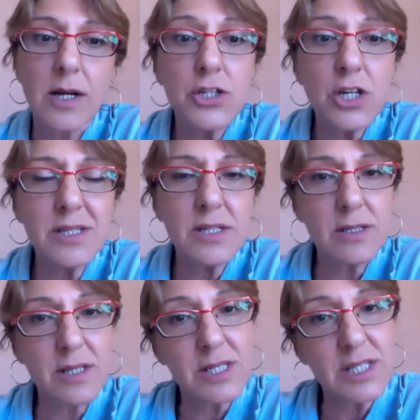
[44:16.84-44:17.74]
Just
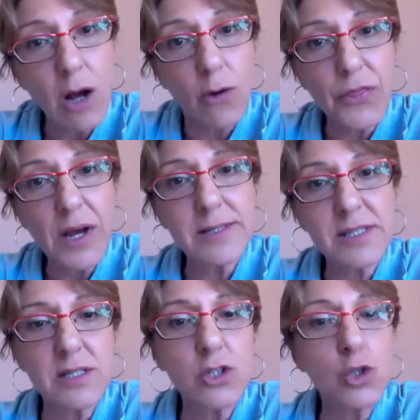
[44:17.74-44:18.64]
as the South
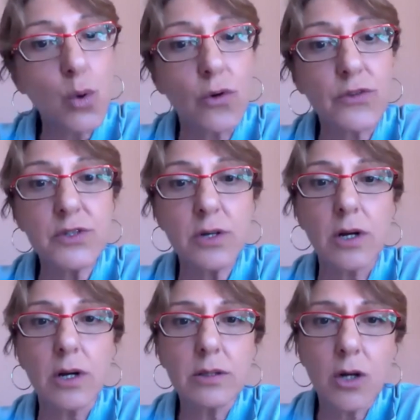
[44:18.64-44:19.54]
has its Norths,
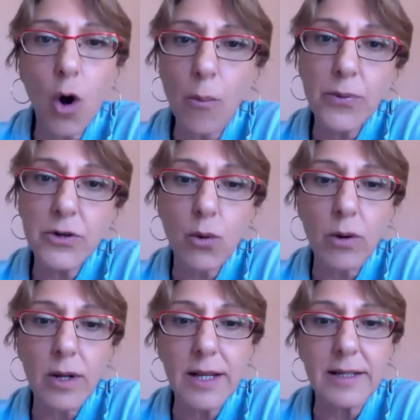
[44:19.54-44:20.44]
the
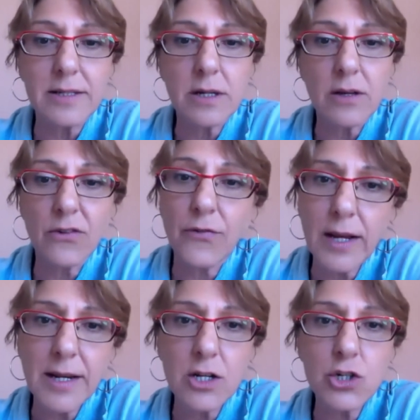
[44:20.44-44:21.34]
comprador elite, the
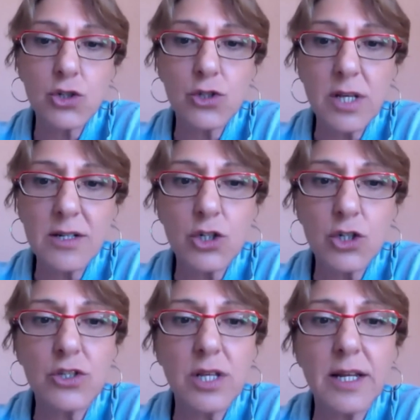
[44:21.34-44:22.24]
financial
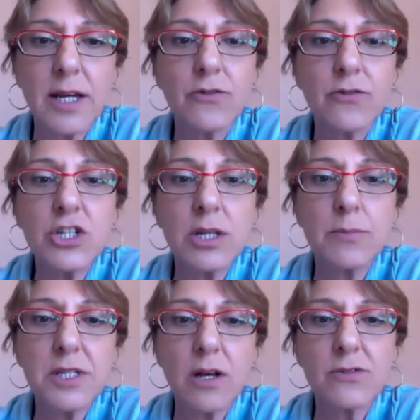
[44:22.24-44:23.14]
centers that enrich
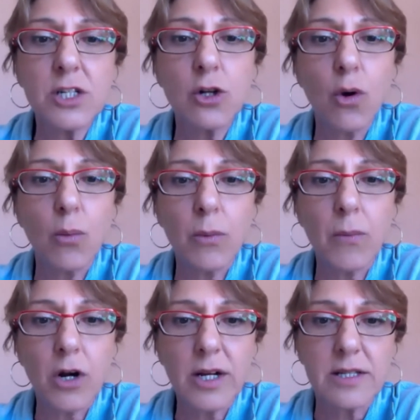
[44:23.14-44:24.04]
themselves in global
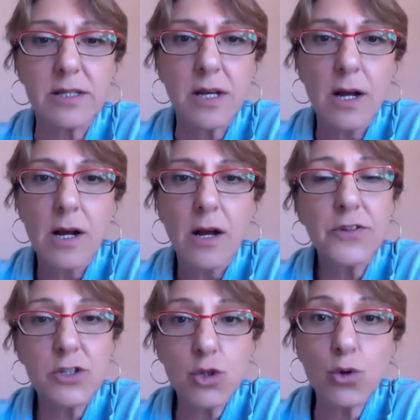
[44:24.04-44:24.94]
markets,
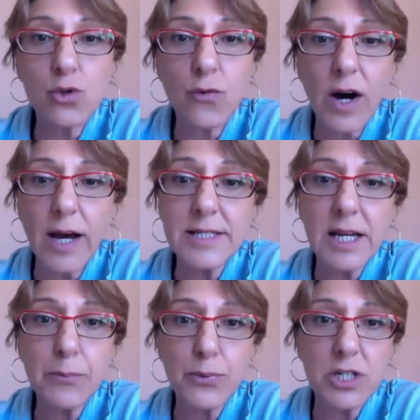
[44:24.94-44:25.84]
the zones of
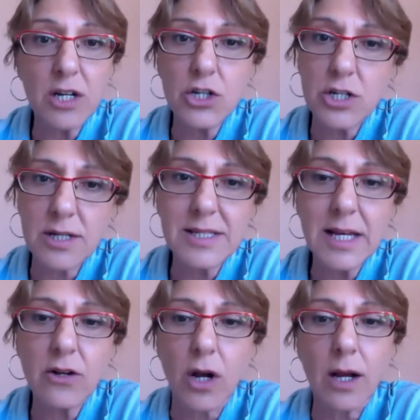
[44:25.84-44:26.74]
high-tech production,
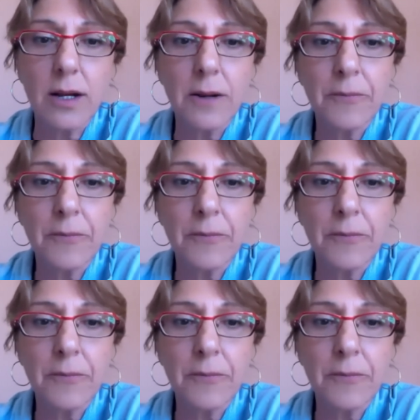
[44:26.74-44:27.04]
etc.